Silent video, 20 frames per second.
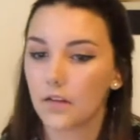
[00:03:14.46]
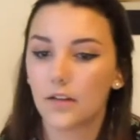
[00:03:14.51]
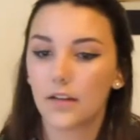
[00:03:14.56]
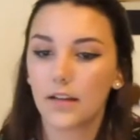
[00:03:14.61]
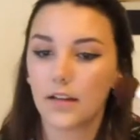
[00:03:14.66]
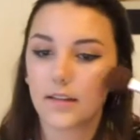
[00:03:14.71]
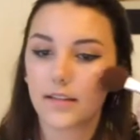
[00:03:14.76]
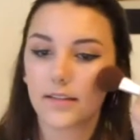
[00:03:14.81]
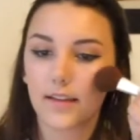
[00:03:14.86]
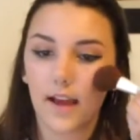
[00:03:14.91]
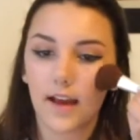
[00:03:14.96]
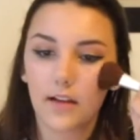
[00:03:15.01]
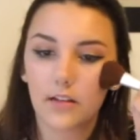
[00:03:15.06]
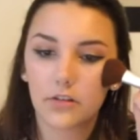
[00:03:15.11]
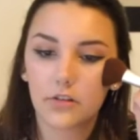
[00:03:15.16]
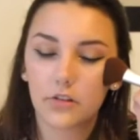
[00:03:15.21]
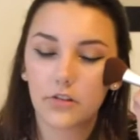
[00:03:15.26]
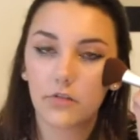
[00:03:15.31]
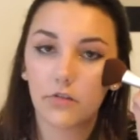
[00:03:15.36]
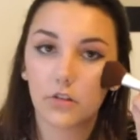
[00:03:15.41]
it
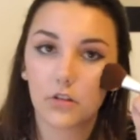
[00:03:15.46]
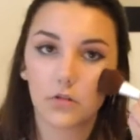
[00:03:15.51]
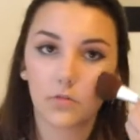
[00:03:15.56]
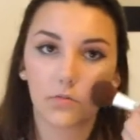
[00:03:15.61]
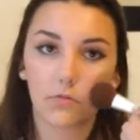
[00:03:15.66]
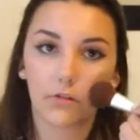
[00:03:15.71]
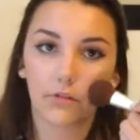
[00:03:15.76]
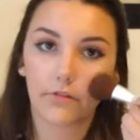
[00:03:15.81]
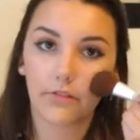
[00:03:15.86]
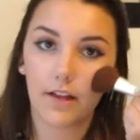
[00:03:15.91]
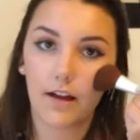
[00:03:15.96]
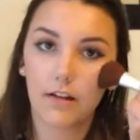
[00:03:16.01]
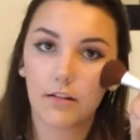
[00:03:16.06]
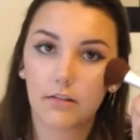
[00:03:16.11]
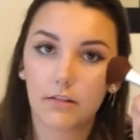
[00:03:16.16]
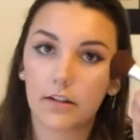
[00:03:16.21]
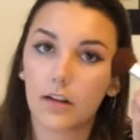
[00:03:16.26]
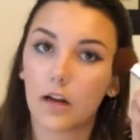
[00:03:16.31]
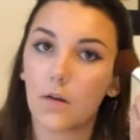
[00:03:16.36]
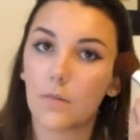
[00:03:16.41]
actually looks more
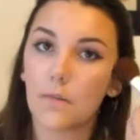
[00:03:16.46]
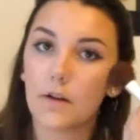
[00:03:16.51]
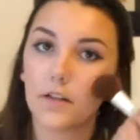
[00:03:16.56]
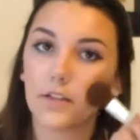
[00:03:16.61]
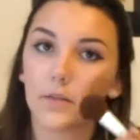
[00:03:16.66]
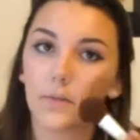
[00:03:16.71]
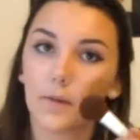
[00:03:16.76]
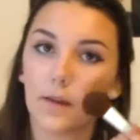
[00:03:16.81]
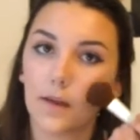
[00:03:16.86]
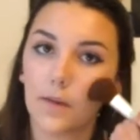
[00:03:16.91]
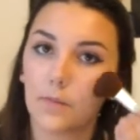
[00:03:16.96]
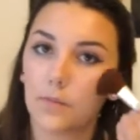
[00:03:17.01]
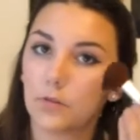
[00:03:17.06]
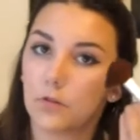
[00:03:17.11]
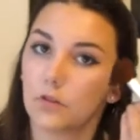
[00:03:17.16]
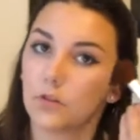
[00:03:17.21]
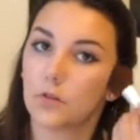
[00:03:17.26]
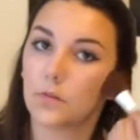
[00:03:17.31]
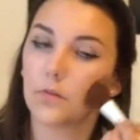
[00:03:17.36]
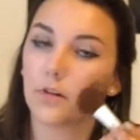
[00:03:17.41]
flattering on most
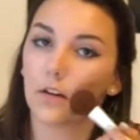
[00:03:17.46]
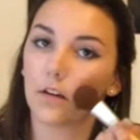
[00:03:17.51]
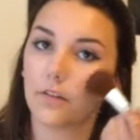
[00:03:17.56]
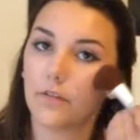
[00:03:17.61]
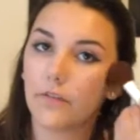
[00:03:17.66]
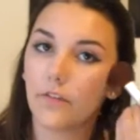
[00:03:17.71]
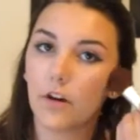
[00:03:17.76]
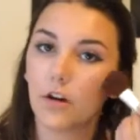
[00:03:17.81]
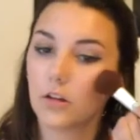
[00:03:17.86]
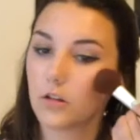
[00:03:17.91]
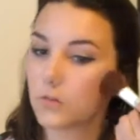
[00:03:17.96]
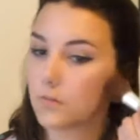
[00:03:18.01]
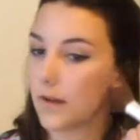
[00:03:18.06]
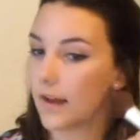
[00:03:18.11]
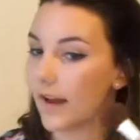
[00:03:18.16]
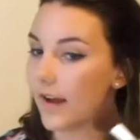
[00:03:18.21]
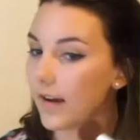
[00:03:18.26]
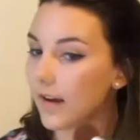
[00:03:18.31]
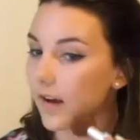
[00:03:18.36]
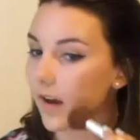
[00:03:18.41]
people to put it farther
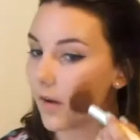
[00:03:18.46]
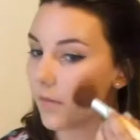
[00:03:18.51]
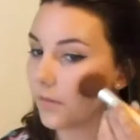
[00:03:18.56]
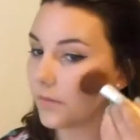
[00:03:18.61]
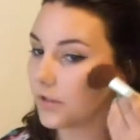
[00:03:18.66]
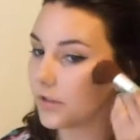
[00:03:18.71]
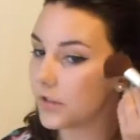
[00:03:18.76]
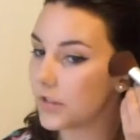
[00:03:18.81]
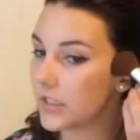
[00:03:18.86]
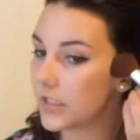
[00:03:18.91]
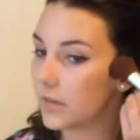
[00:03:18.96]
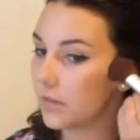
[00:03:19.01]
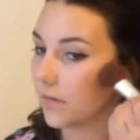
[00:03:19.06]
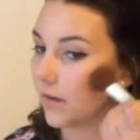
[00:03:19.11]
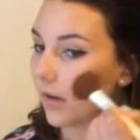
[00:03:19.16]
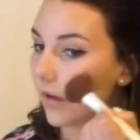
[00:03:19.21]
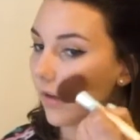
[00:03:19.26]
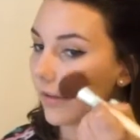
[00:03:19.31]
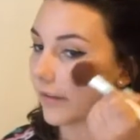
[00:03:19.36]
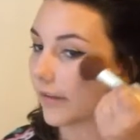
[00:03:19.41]
back up their
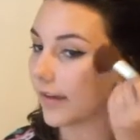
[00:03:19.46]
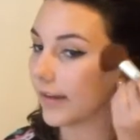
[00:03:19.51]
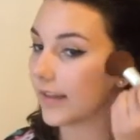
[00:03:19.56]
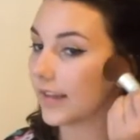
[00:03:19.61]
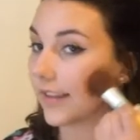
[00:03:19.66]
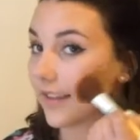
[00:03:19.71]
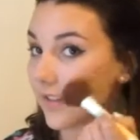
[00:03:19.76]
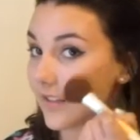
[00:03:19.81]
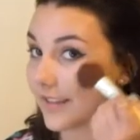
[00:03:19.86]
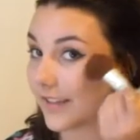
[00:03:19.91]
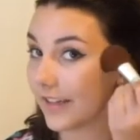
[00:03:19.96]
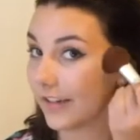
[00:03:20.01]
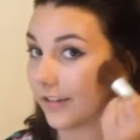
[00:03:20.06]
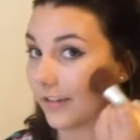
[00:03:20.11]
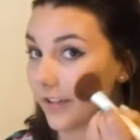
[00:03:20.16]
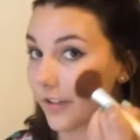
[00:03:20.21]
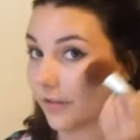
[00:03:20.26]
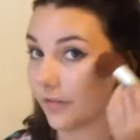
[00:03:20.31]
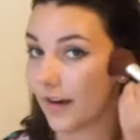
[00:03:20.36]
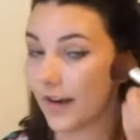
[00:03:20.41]
cheekbone, like in this
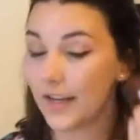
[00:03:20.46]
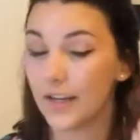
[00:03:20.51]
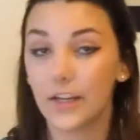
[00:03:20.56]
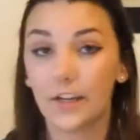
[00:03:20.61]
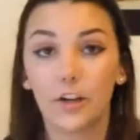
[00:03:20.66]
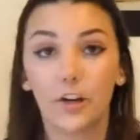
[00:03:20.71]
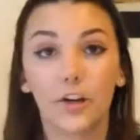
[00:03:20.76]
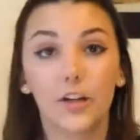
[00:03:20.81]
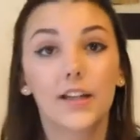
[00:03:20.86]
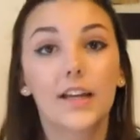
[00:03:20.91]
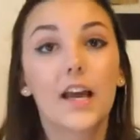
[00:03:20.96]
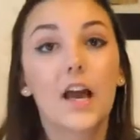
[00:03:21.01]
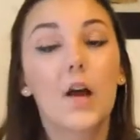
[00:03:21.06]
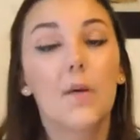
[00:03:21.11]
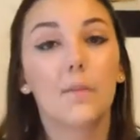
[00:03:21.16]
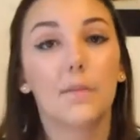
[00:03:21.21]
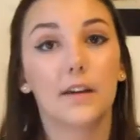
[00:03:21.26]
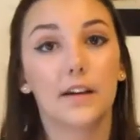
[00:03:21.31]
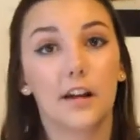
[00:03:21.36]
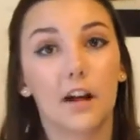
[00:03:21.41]
area right here.
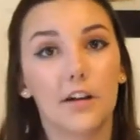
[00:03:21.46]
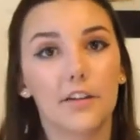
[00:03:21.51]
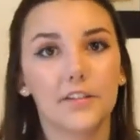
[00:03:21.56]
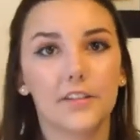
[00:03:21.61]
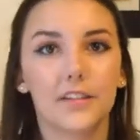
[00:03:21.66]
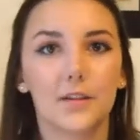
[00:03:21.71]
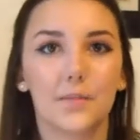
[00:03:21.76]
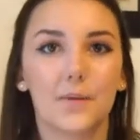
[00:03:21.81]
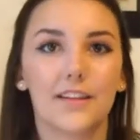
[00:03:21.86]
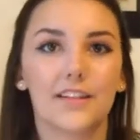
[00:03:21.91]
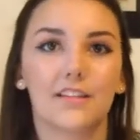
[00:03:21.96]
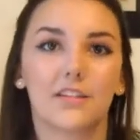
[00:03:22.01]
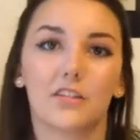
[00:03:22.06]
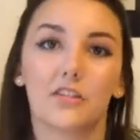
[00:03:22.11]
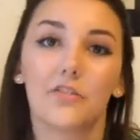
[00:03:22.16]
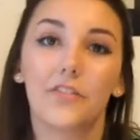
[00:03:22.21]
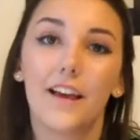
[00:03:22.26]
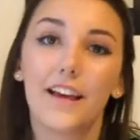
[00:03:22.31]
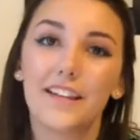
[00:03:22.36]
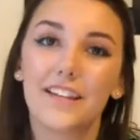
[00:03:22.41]
But it also depends on
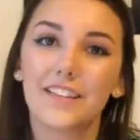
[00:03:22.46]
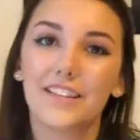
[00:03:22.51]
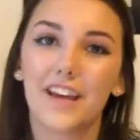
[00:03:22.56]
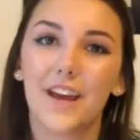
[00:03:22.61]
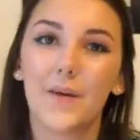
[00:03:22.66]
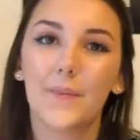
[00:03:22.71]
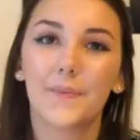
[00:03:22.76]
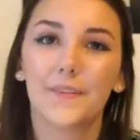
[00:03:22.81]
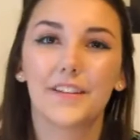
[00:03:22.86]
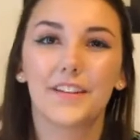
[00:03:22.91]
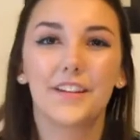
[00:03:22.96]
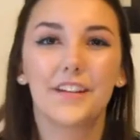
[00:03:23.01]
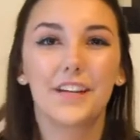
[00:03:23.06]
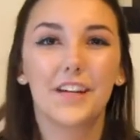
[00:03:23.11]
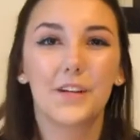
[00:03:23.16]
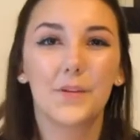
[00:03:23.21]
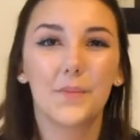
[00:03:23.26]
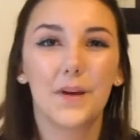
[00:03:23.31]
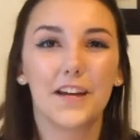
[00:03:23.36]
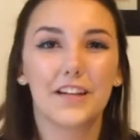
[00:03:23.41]
your face shape, so you
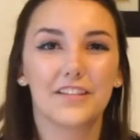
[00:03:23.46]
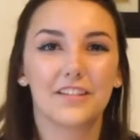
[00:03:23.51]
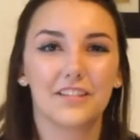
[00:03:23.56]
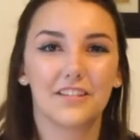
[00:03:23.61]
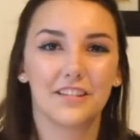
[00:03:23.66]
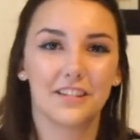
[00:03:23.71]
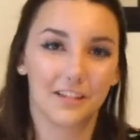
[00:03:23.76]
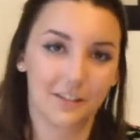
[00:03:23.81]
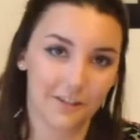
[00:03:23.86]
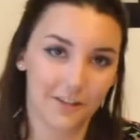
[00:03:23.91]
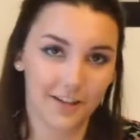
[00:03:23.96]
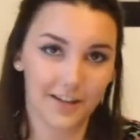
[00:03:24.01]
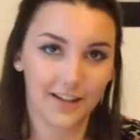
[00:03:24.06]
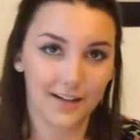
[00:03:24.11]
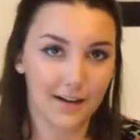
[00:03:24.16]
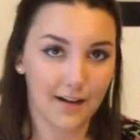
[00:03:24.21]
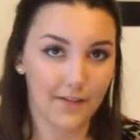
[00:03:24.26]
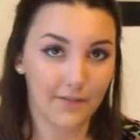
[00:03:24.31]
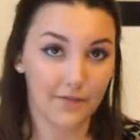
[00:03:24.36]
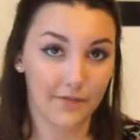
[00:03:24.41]
need to make sure you look it
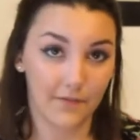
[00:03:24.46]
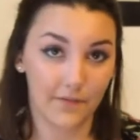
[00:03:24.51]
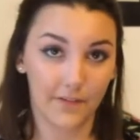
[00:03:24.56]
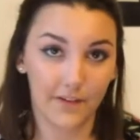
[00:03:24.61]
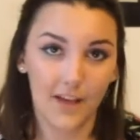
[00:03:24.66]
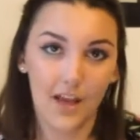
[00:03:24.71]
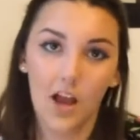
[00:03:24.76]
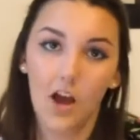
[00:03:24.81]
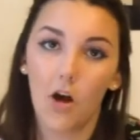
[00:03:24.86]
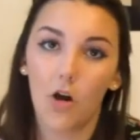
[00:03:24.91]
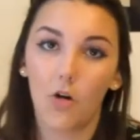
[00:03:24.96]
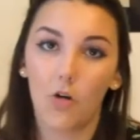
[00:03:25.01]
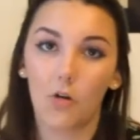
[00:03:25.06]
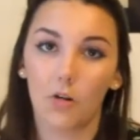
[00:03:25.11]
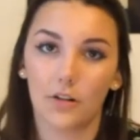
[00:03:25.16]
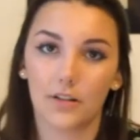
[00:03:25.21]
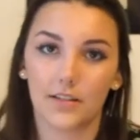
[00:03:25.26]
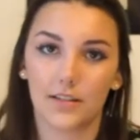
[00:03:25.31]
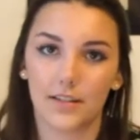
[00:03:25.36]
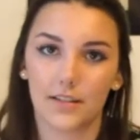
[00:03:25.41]
up
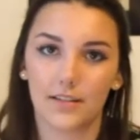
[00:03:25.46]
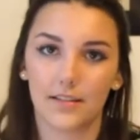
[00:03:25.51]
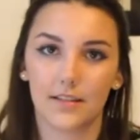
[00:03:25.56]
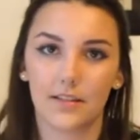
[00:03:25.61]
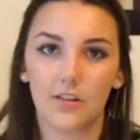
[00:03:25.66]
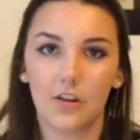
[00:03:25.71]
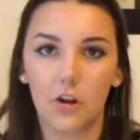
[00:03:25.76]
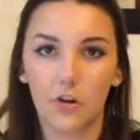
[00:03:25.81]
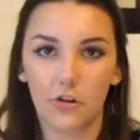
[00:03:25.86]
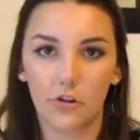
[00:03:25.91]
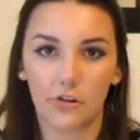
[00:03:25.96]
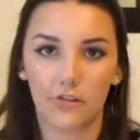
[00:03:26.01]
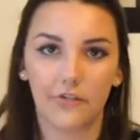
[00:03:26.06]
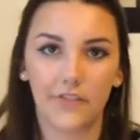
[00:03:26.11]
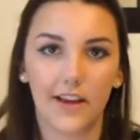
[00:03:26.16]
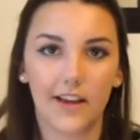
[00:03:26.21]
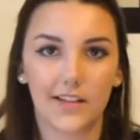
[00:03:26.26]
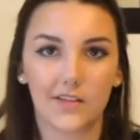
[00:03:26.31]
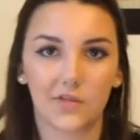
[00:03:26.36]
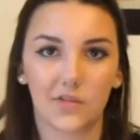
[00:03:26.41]
or just know your
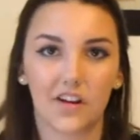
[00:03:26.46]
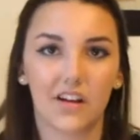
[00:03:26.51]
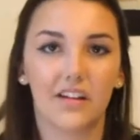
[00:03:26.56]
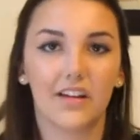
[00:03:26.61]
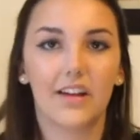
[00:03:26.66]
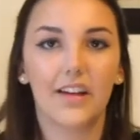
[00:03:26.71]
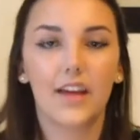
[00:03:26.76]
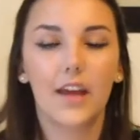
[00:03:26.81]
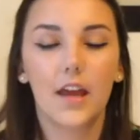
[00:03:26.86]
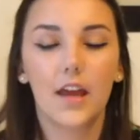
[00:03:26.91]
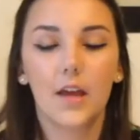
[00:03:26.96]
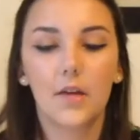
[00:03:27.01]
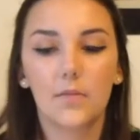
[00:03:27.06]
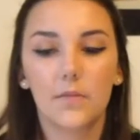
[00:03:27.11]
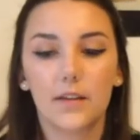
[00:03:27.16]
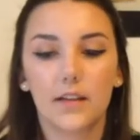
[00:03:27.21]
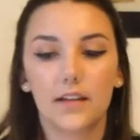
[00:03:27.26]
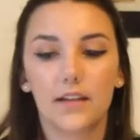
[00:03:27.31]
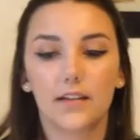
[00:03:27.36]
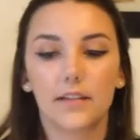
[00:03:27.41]
face well.
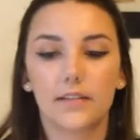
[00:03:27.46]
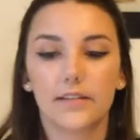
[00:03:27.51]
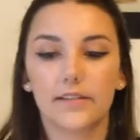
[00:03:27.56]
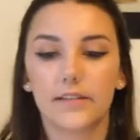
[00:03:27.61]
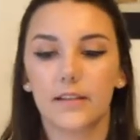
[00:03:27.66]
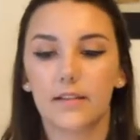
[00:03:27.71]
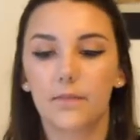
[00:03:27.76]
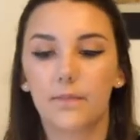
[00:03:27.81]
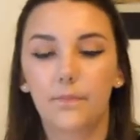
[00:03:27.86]
Because